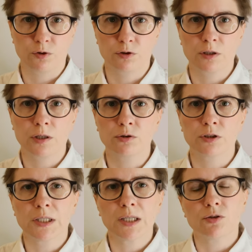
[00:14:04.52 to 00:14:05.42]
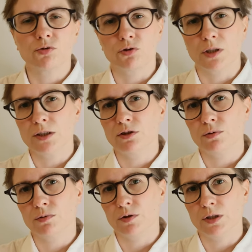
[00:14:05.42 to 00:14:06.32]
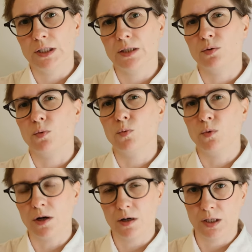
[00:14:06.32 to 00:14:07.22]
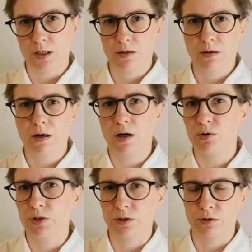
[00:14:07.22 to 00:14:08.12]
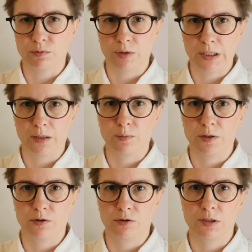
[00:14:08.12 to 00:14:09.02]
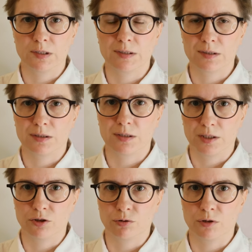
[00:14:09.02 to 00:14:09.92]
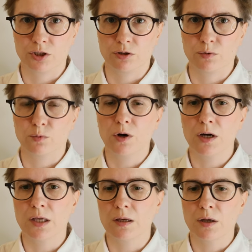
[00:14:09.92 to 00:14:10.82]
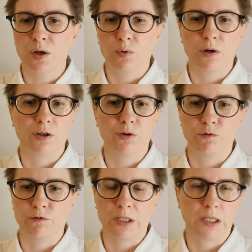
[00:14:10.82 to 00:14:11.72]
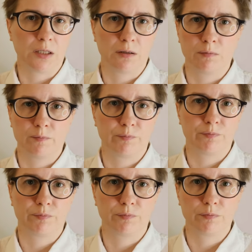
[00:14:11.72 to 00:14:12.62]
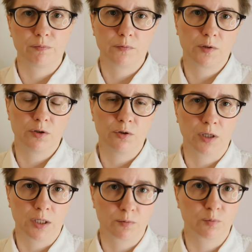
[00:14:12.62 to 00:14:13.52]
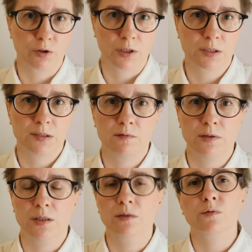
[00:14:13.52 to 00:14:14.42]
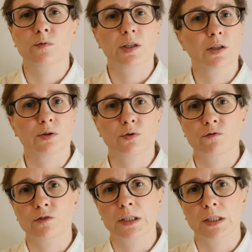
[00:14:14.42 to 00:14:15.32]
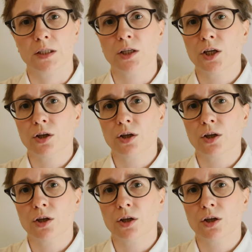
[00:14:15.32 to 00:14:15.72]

burnt out, try to think why. How did you end up into this situation? Why are you feeling you are not productive enough? Why are you feeling